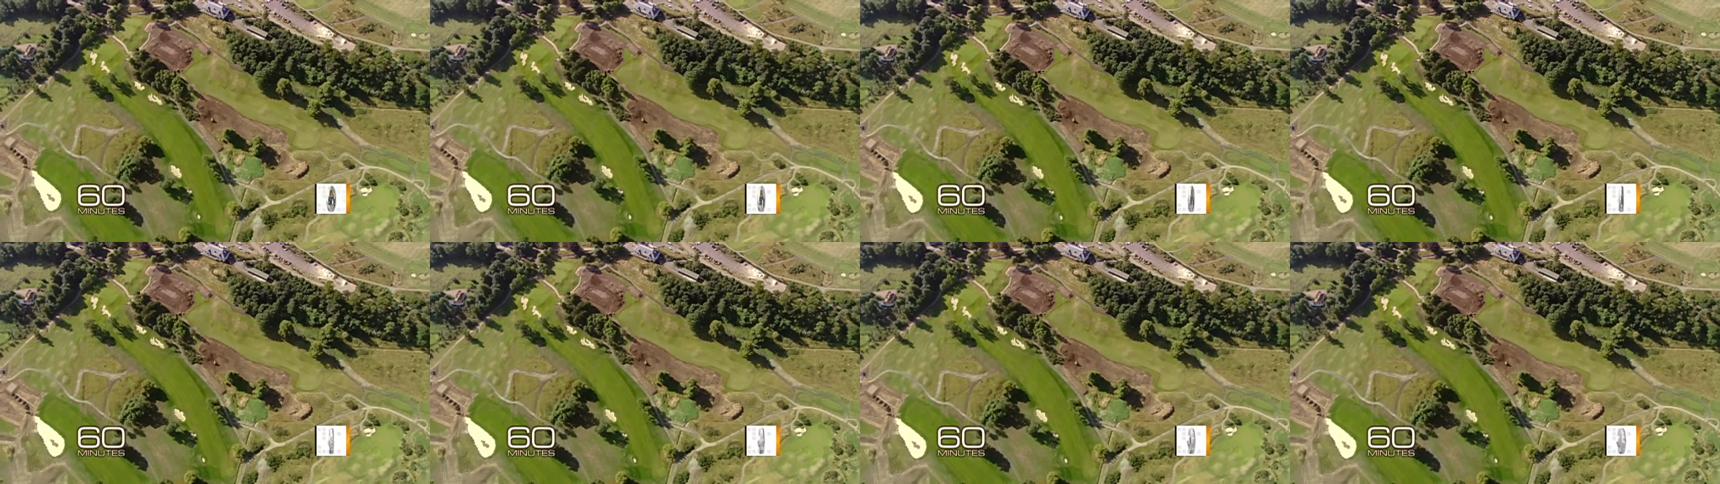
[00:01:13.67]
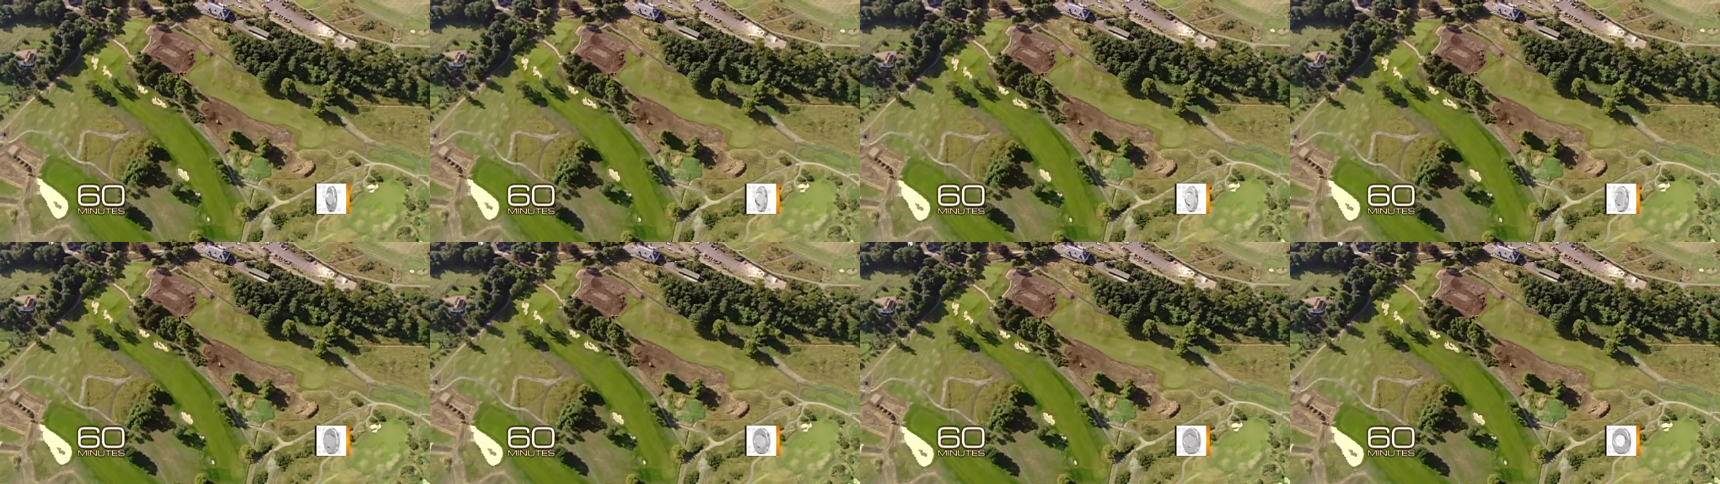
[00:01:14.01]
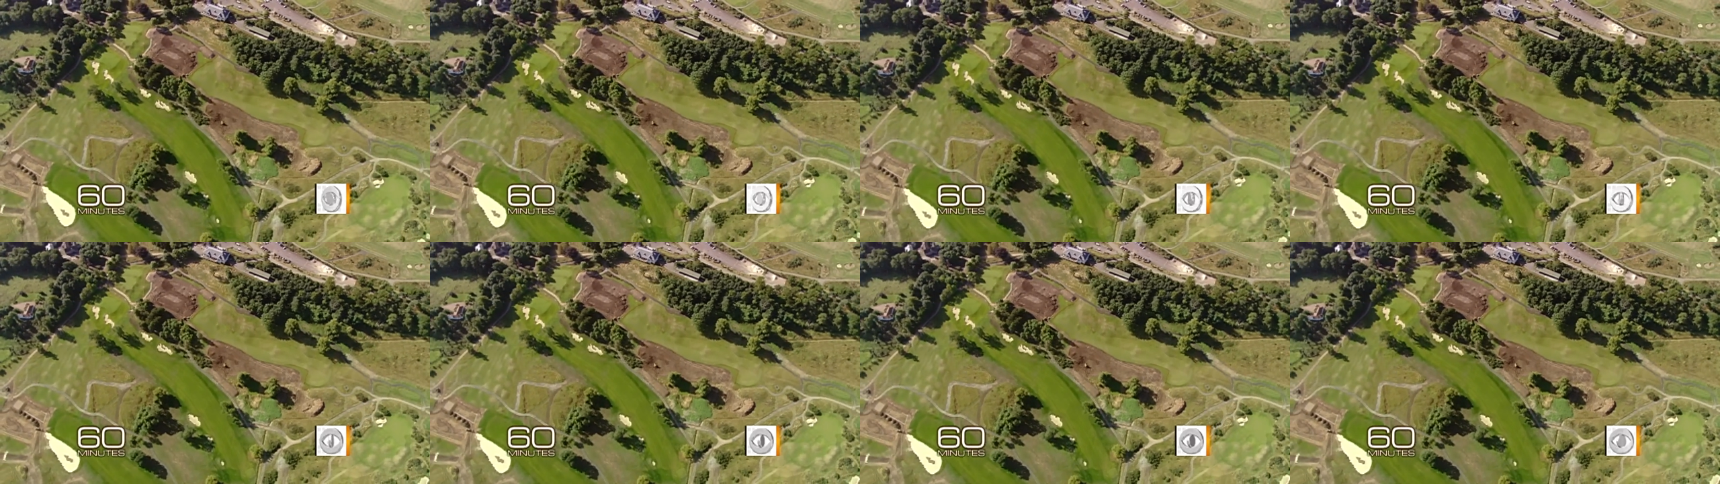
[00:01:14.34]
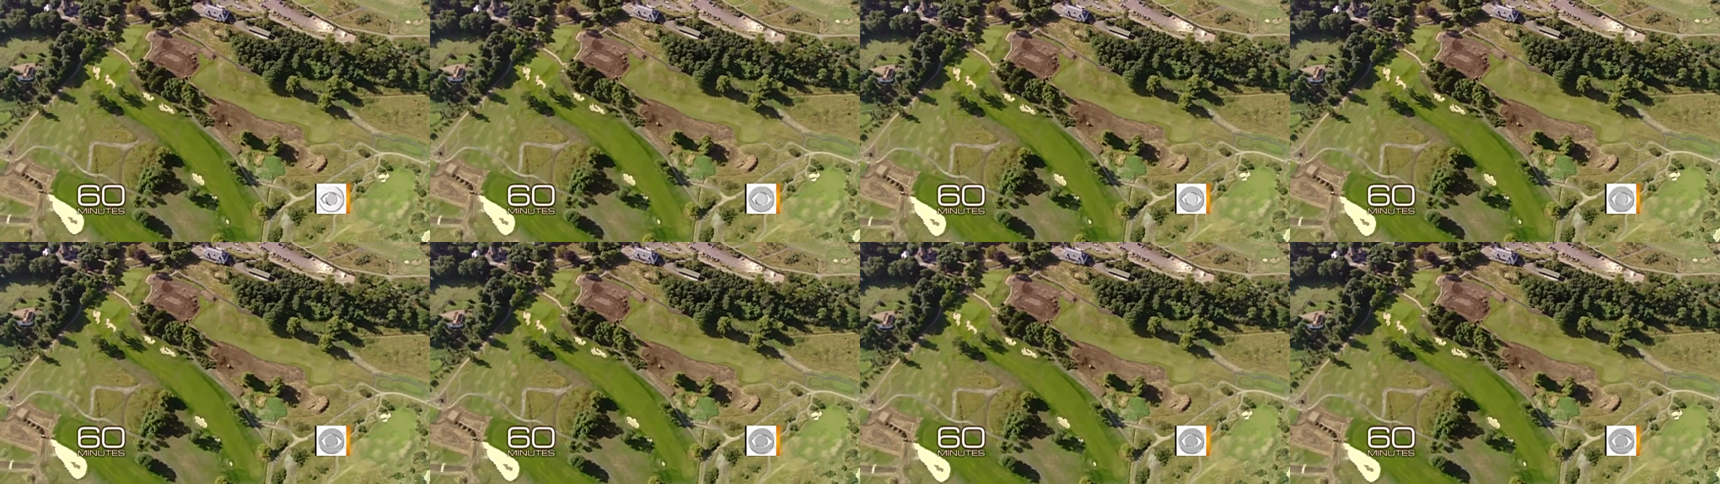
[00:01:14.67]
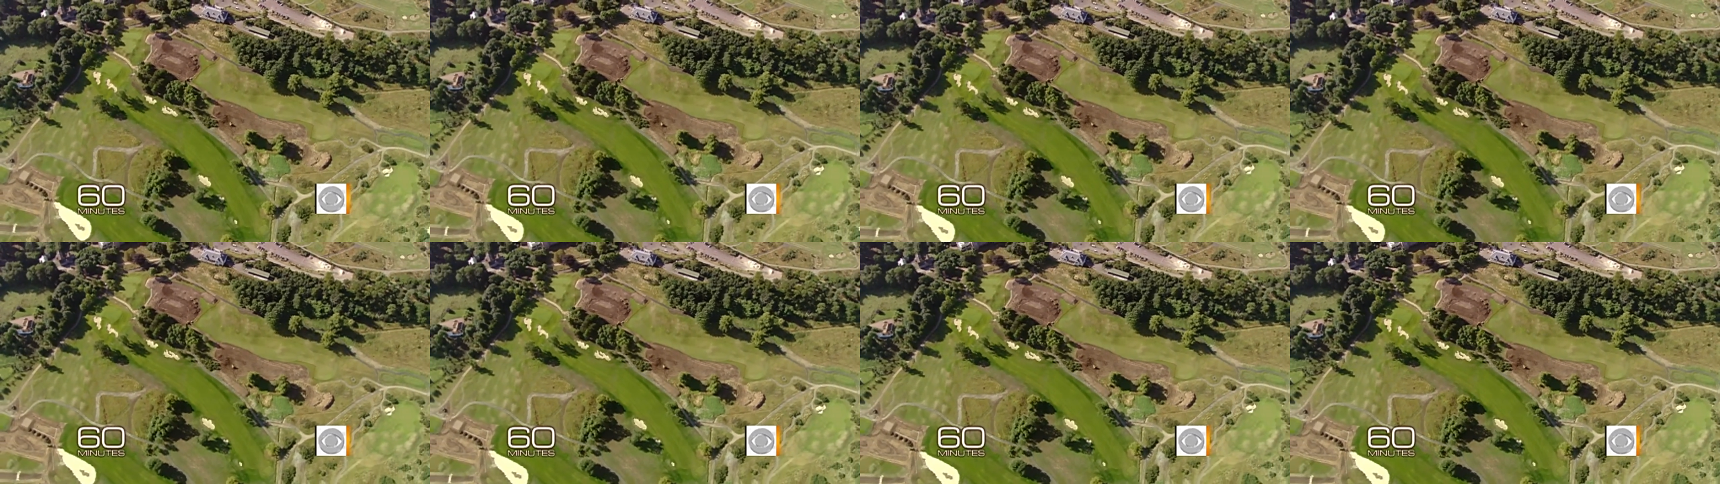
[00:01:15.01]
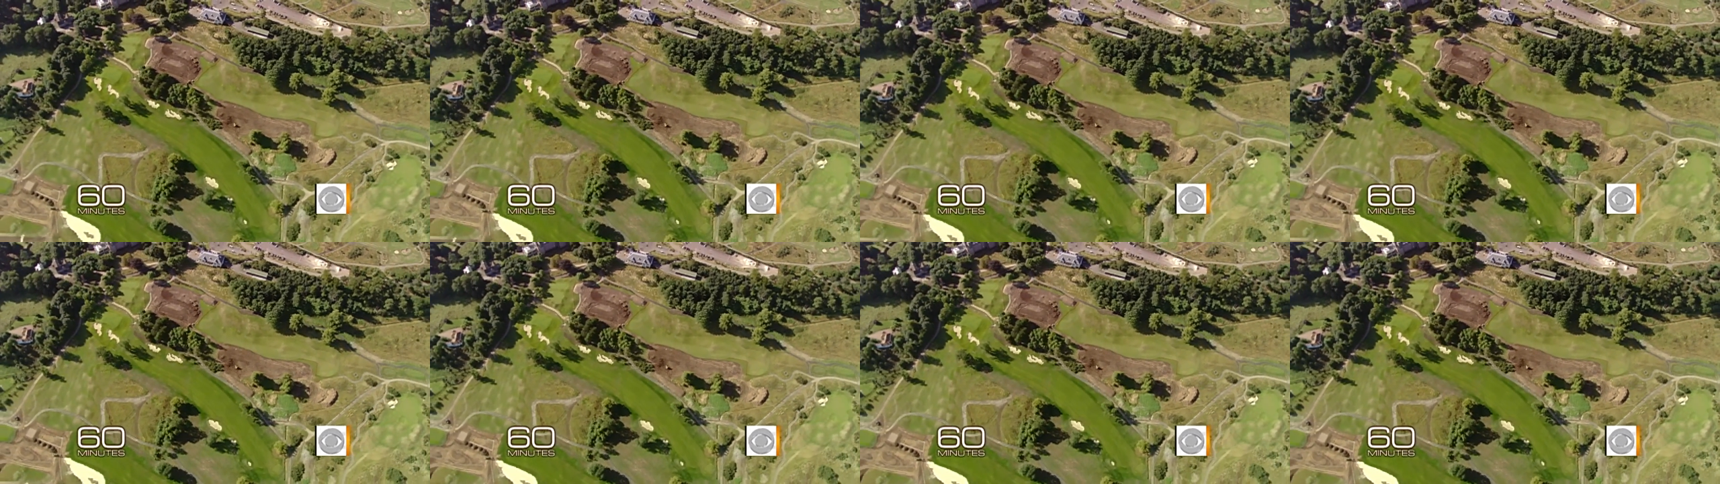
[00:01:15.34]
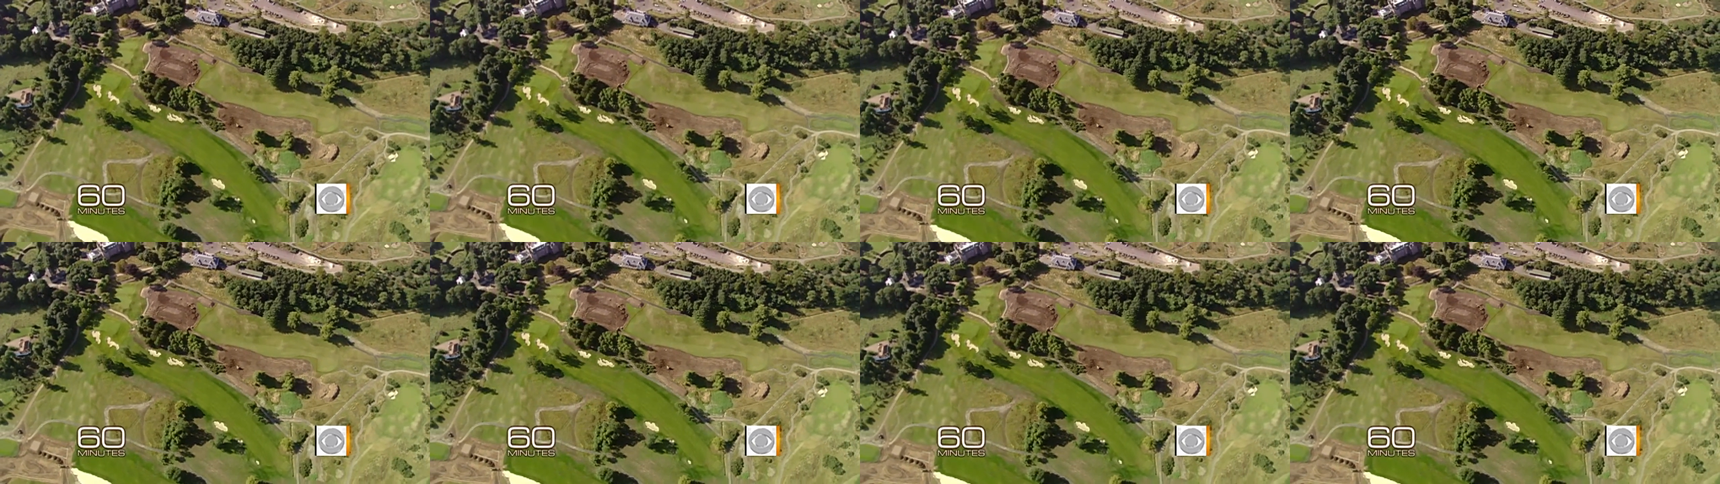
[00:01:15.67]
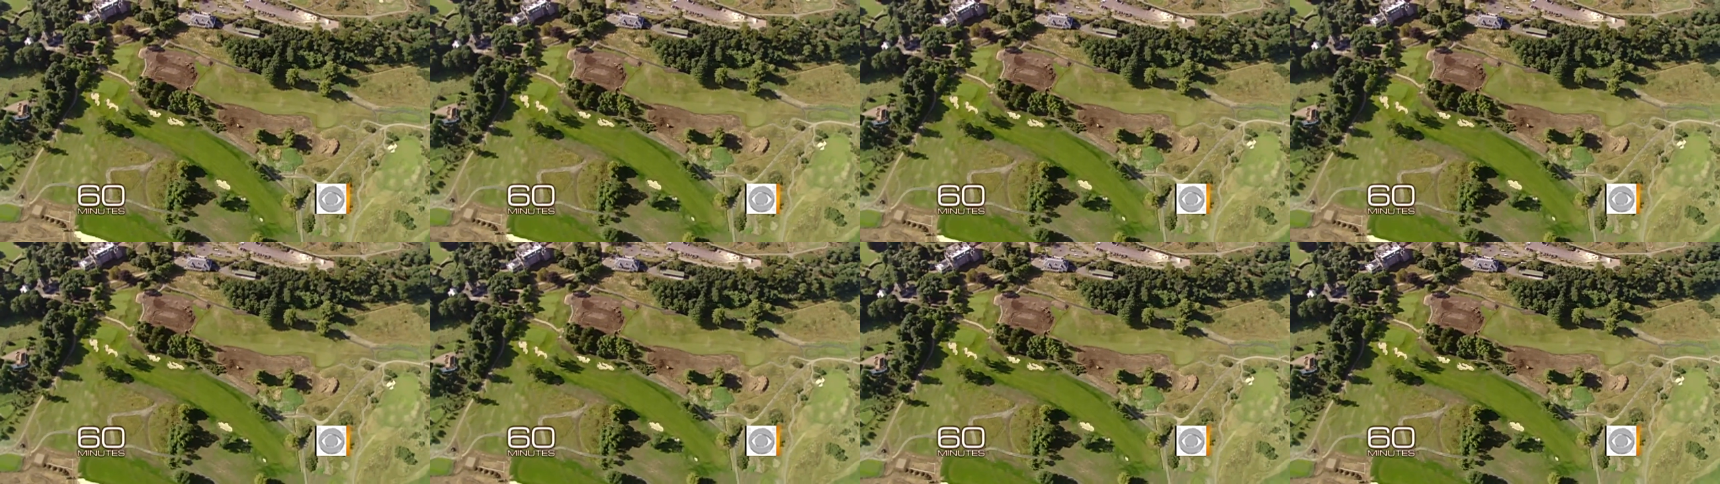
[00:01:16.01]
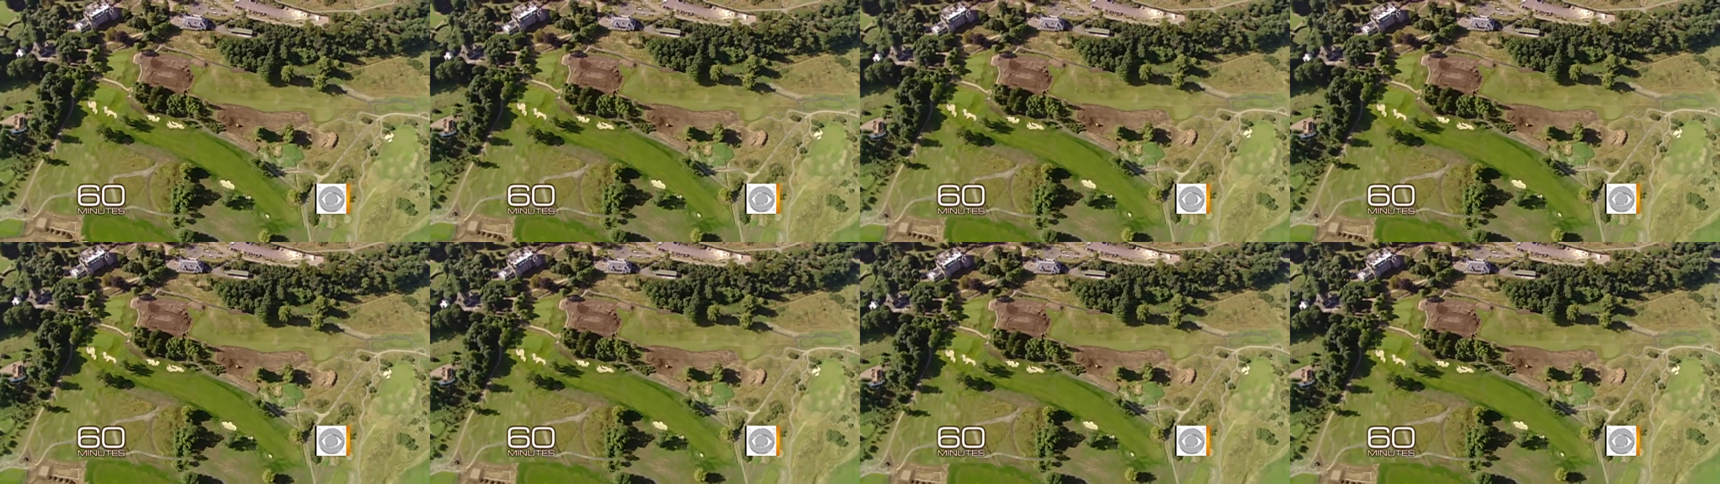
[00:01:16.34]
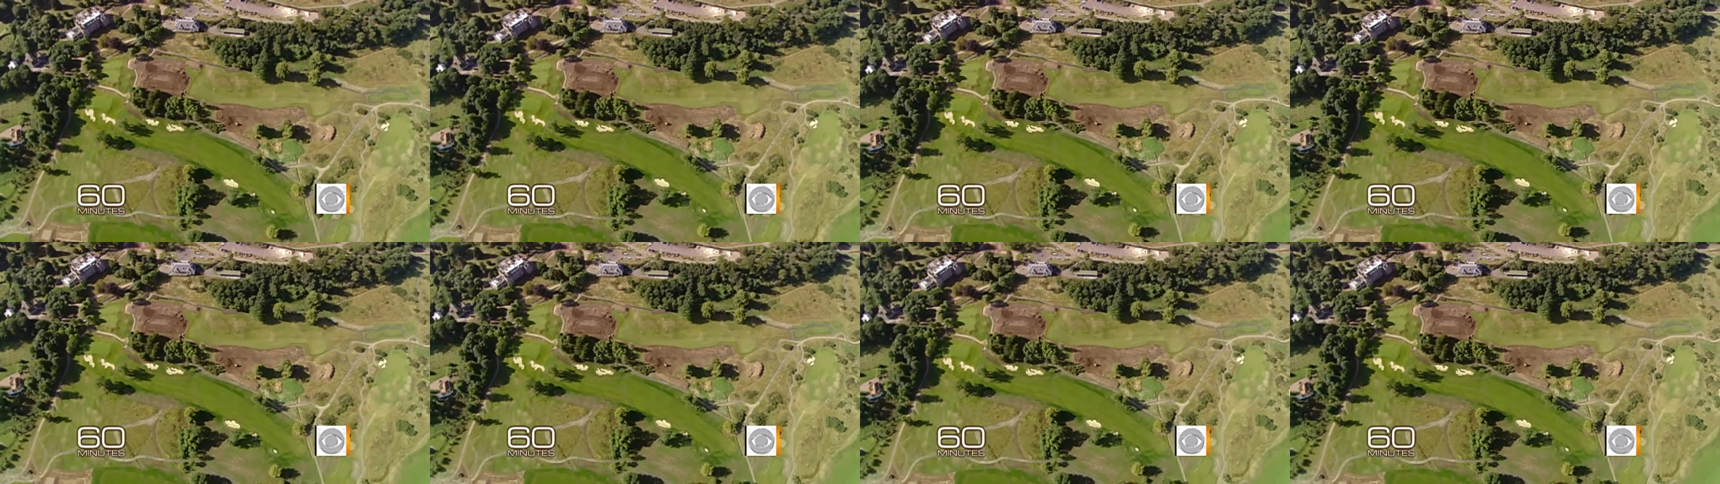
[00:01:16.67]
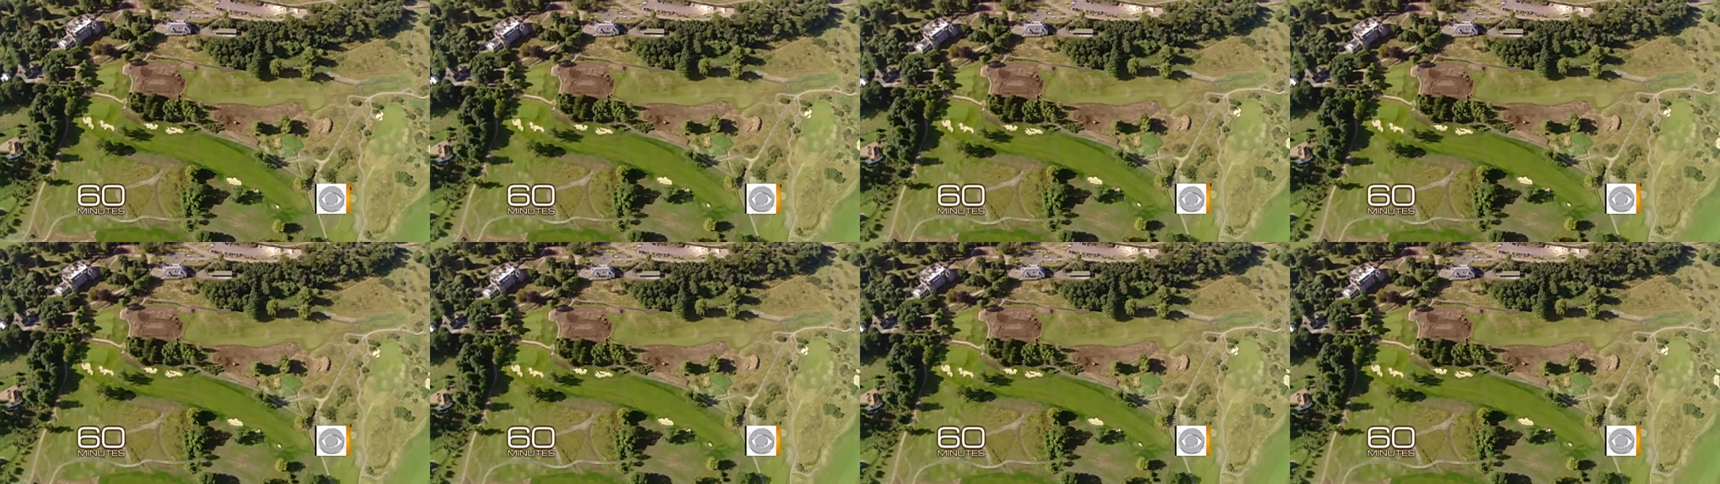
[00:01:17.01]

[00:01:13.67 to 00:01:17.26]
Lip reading: [unreadable: no face in view]